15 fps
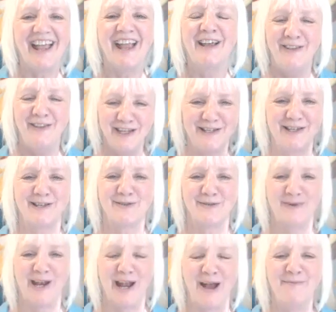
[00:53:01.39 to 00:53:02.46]
And this is
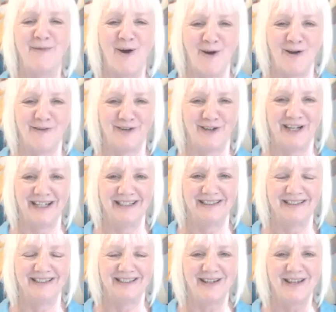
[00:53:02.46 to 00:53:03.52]
what I'm offering.
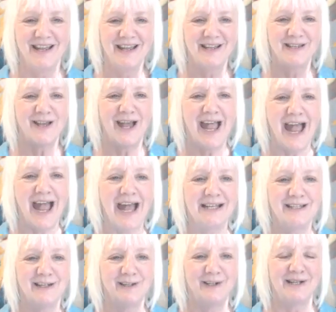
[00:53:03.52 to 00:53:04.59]
So I had to